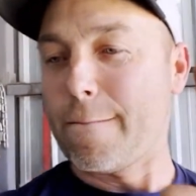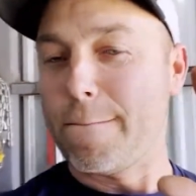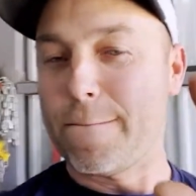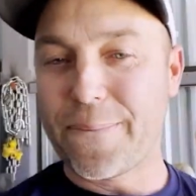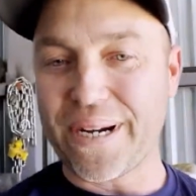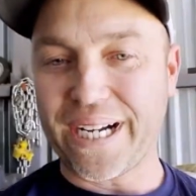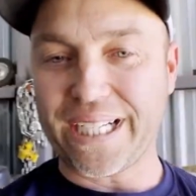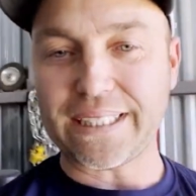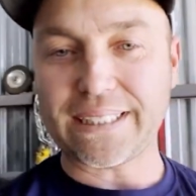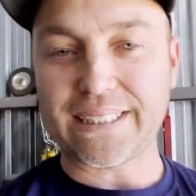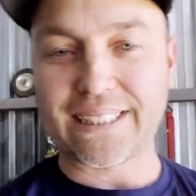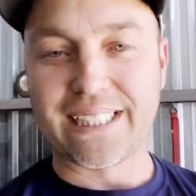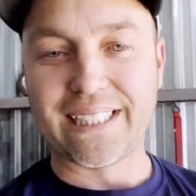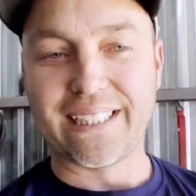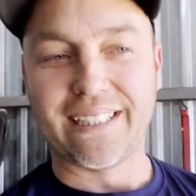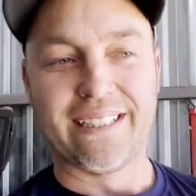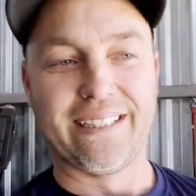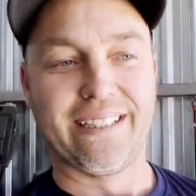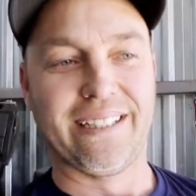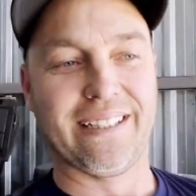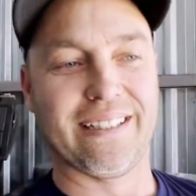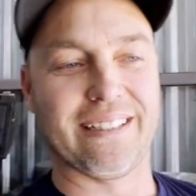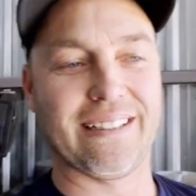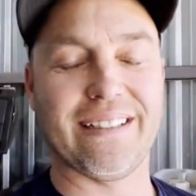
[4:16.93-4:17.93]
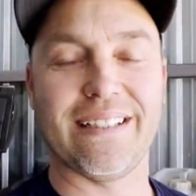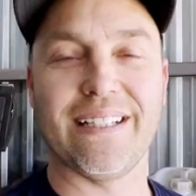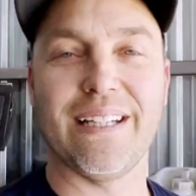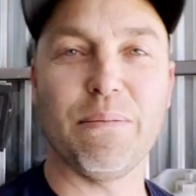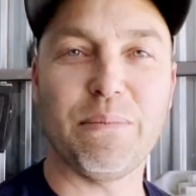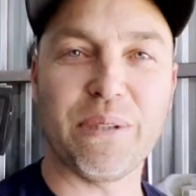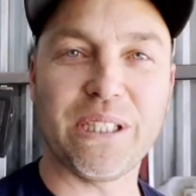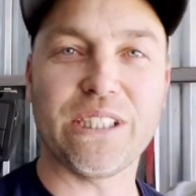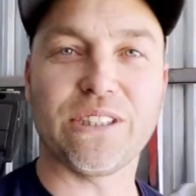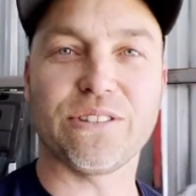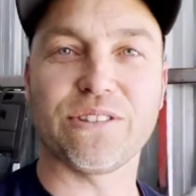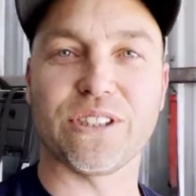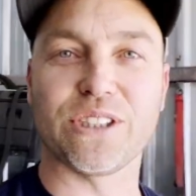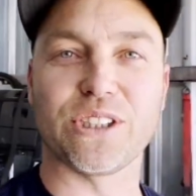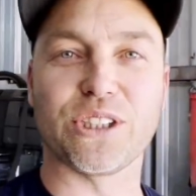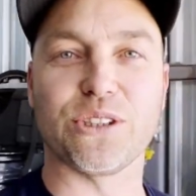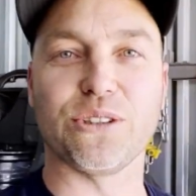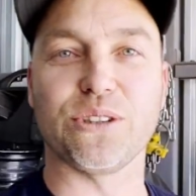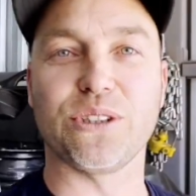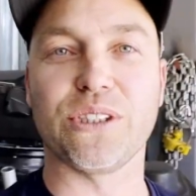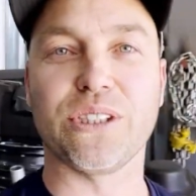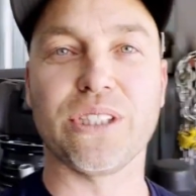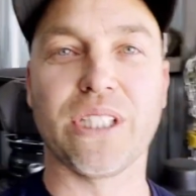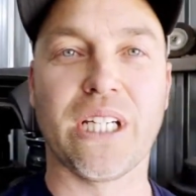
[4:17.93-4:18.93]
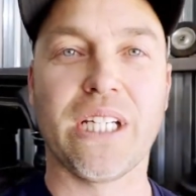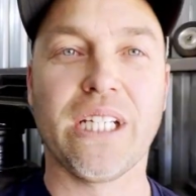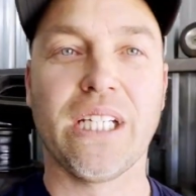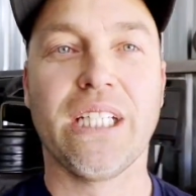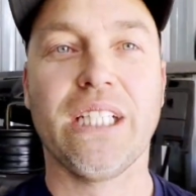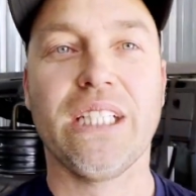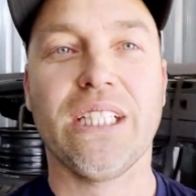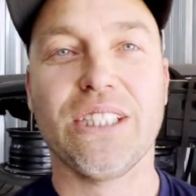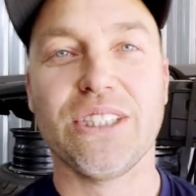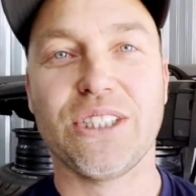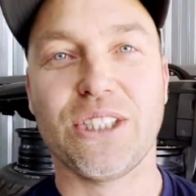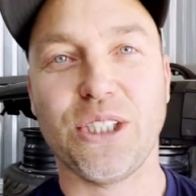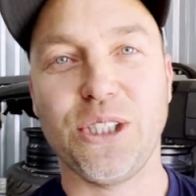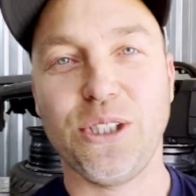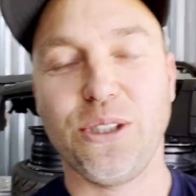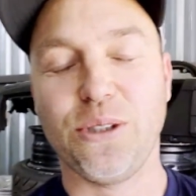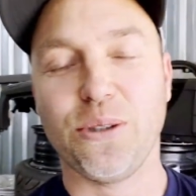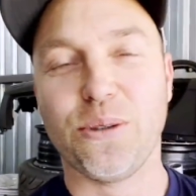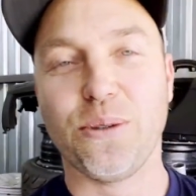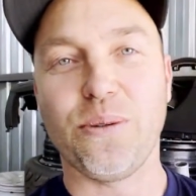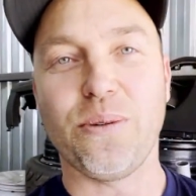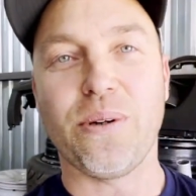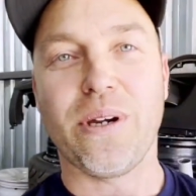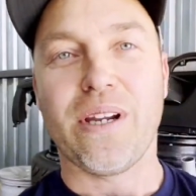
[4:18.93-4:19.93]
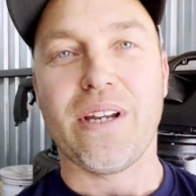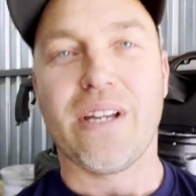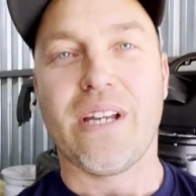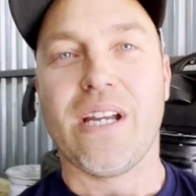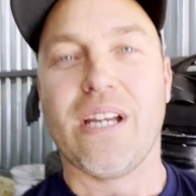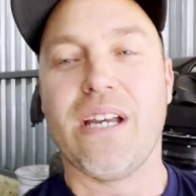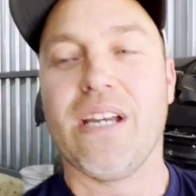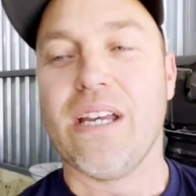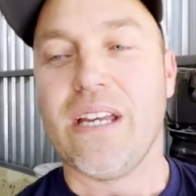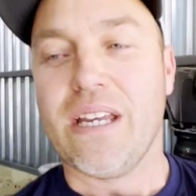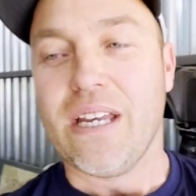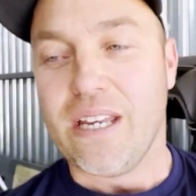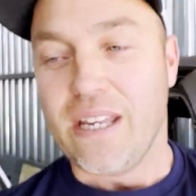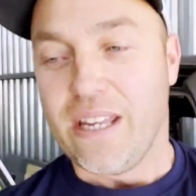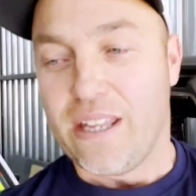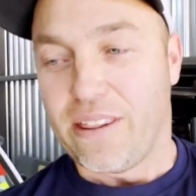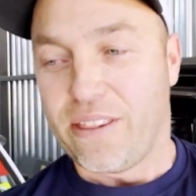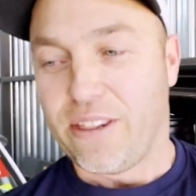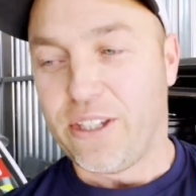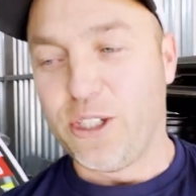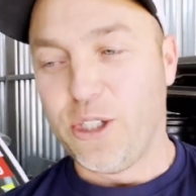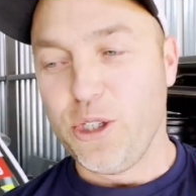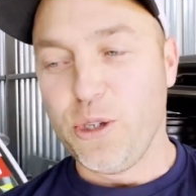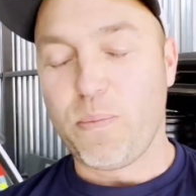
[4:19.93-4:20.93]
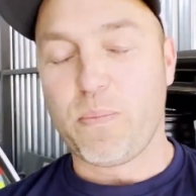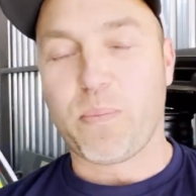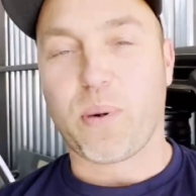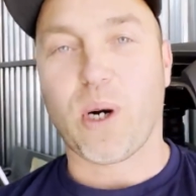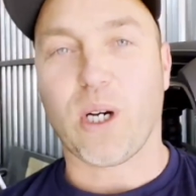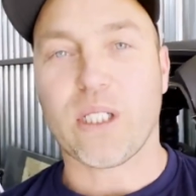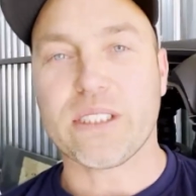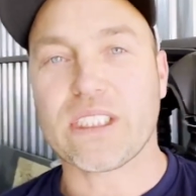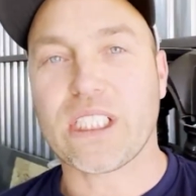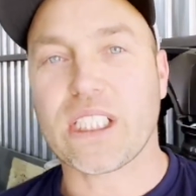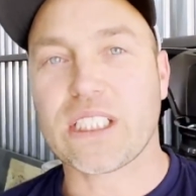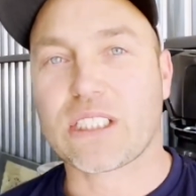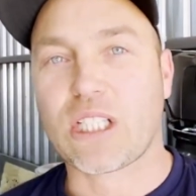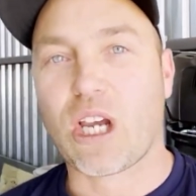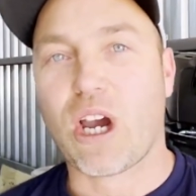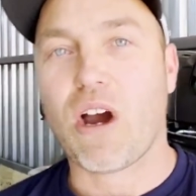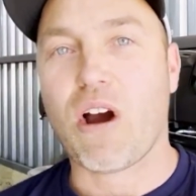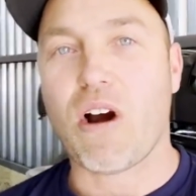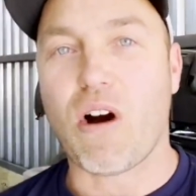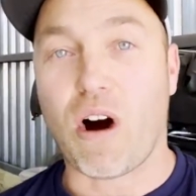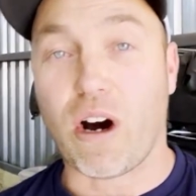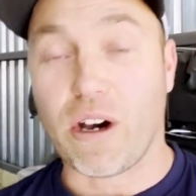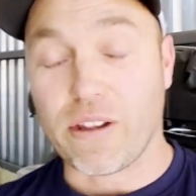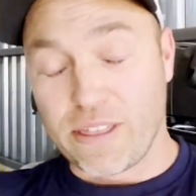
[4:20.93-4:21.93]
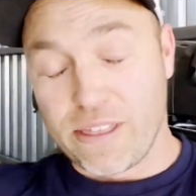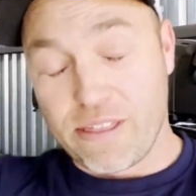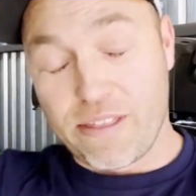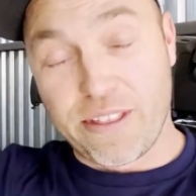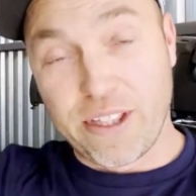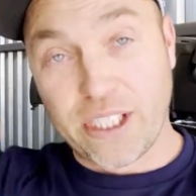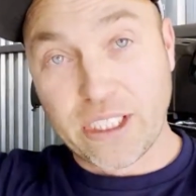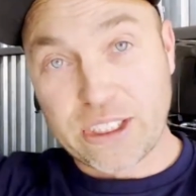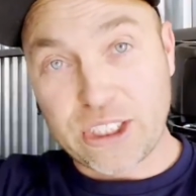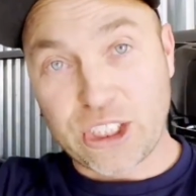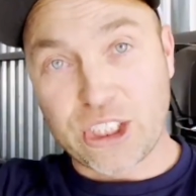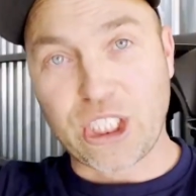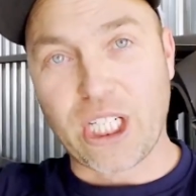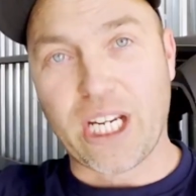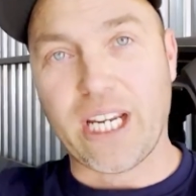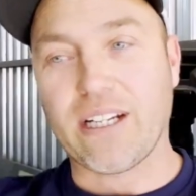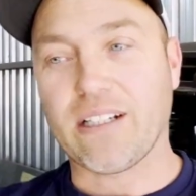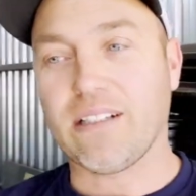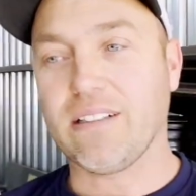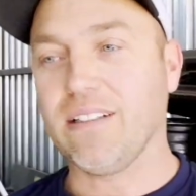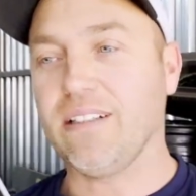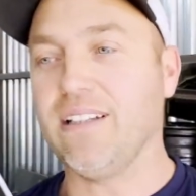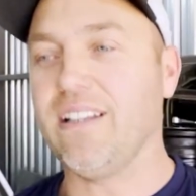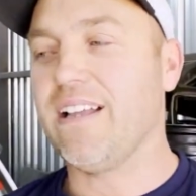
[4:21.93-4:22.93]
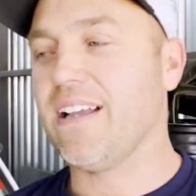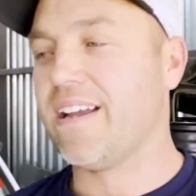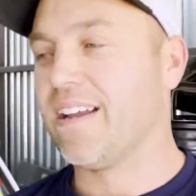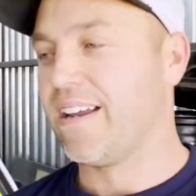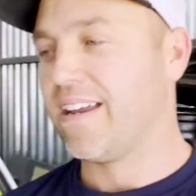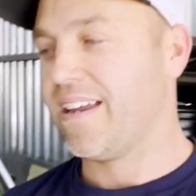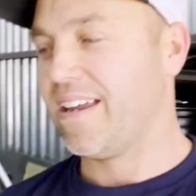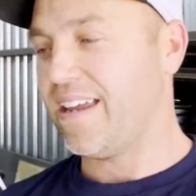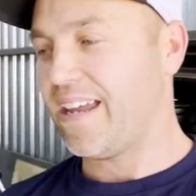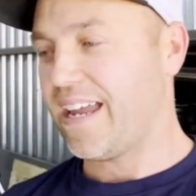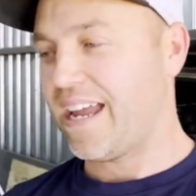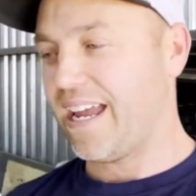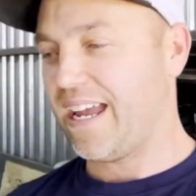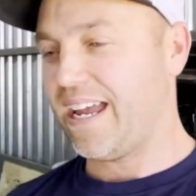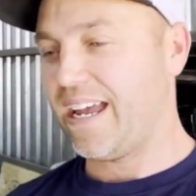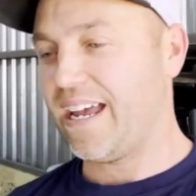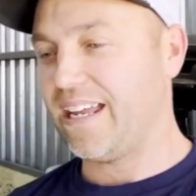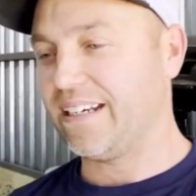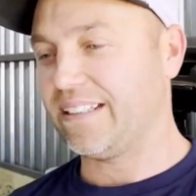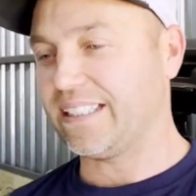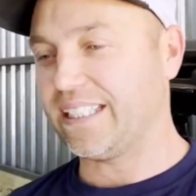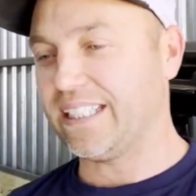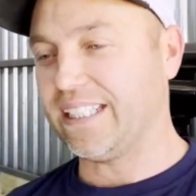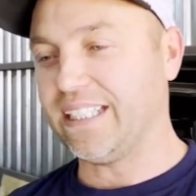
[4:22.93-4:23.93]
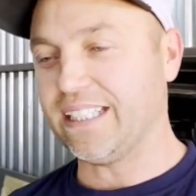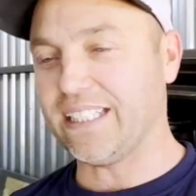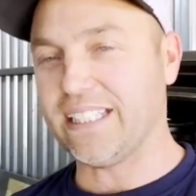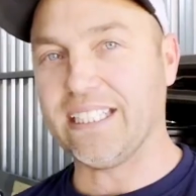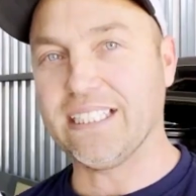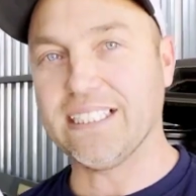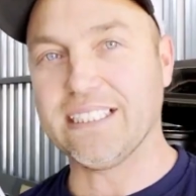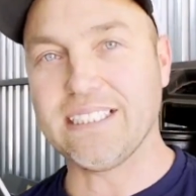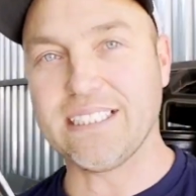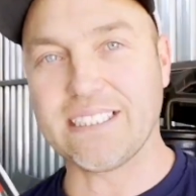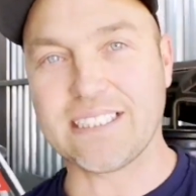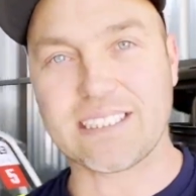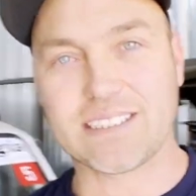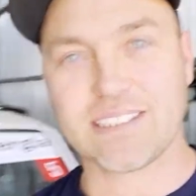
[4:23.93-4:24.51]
But let me introduce to you the new project on this channel, and it is